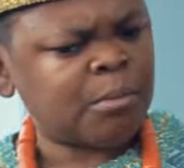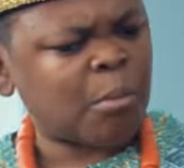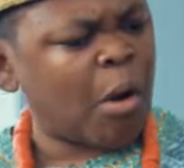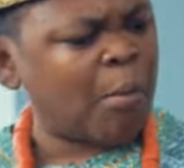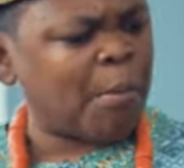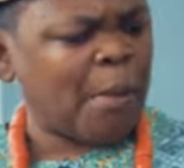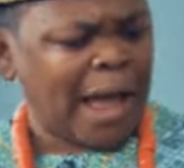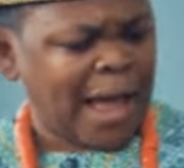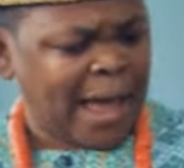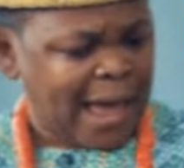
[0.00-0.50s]

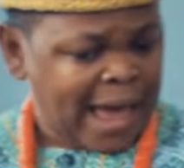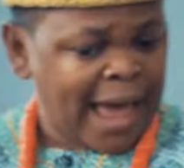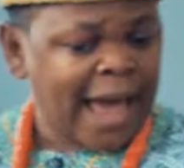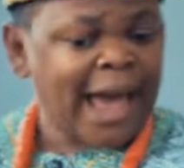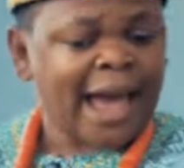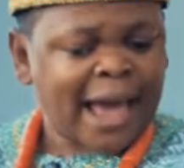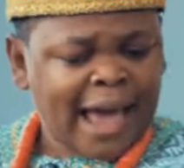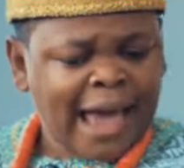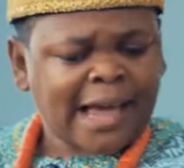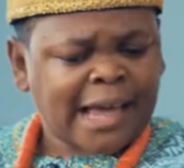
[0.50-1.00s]
Come,
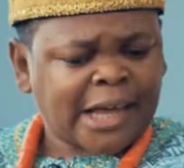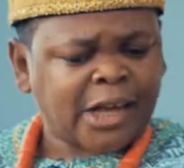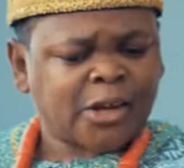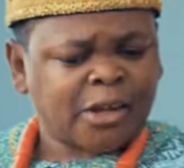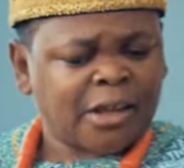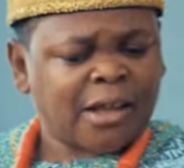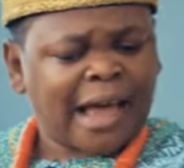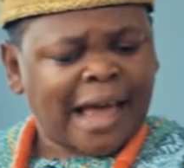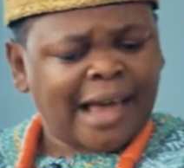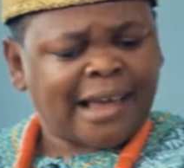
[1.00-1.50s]

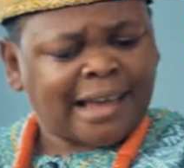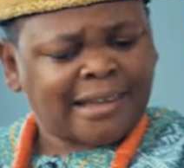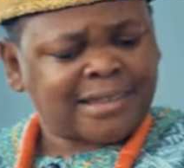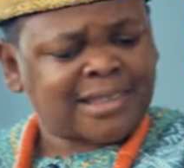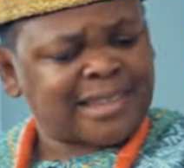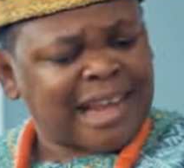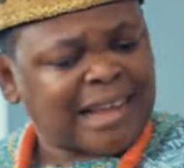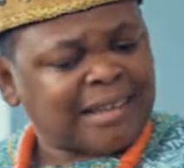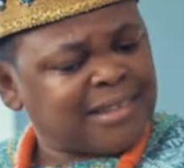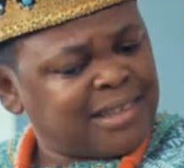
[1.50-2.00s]
I can
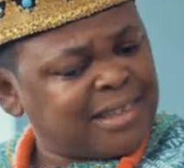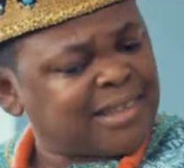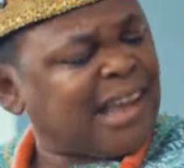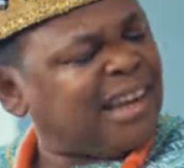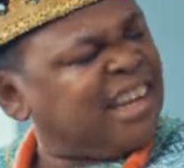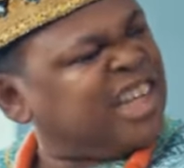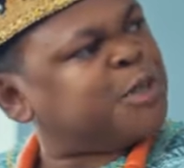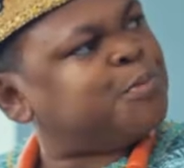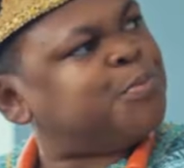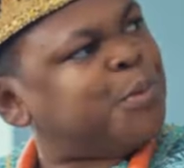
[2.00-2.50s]
see that this
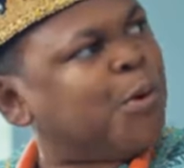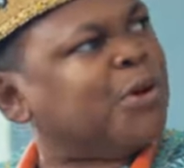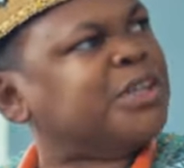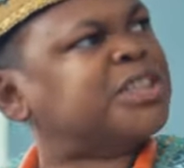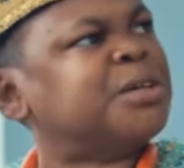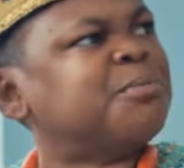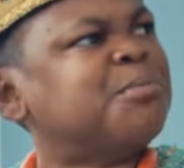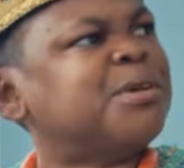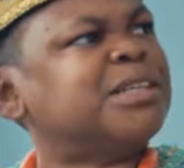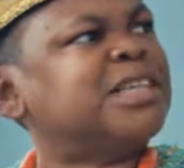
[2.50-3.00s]
girl is
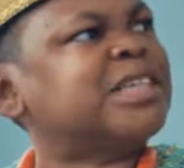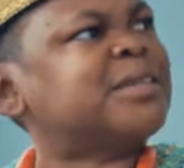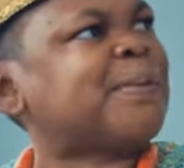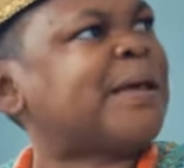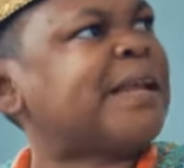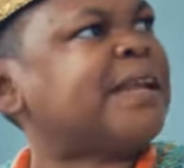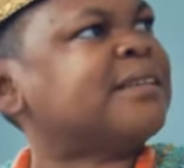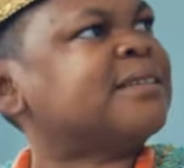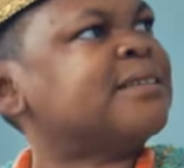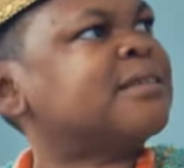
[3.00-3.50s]
bewitching me in this
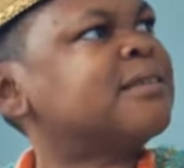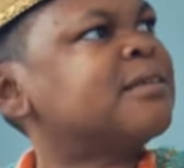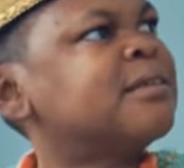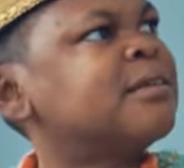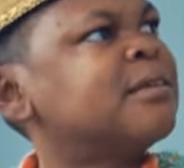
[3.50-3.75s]
palace.